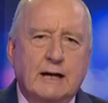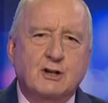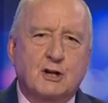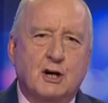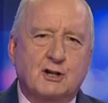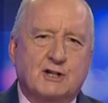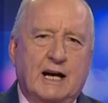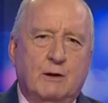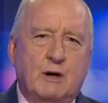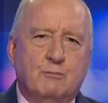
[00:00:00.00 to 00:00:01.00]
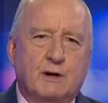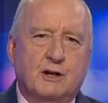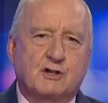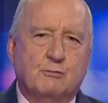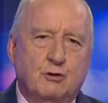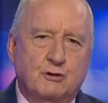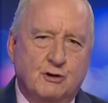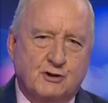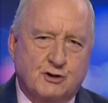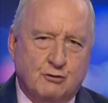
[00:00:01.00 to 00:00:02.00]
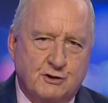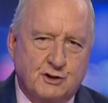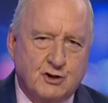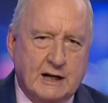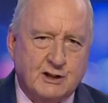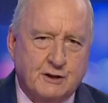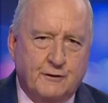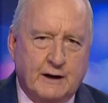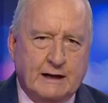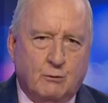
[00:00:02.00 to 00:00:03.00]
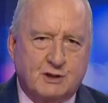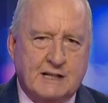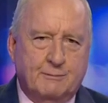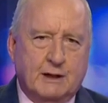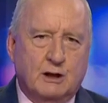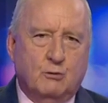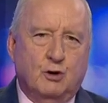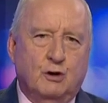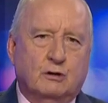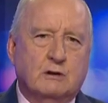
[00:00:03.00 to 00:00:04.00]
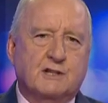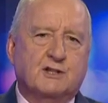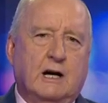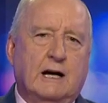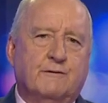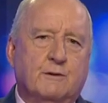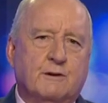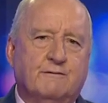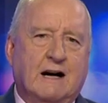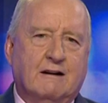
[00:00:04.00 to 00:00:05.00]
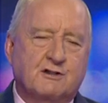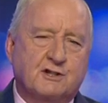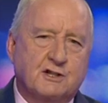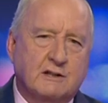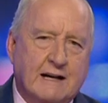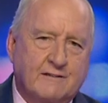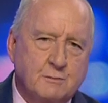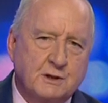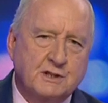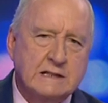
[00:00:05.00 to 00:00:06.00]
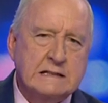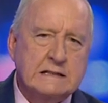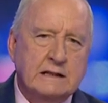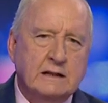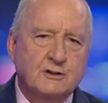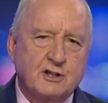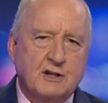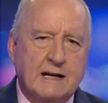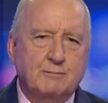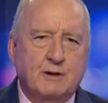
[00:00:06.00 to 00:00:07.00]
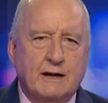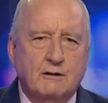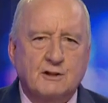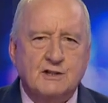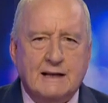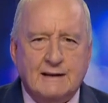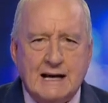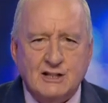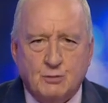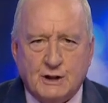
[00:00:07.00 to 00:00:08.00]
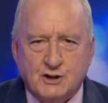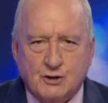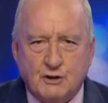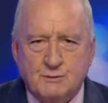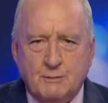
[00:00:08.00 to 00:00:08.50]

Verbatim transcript: Each Thursday, we bring you some good news stories, a chance to find out what's happening in the world, aside from the viruses and governments. Just an update on last week's stories.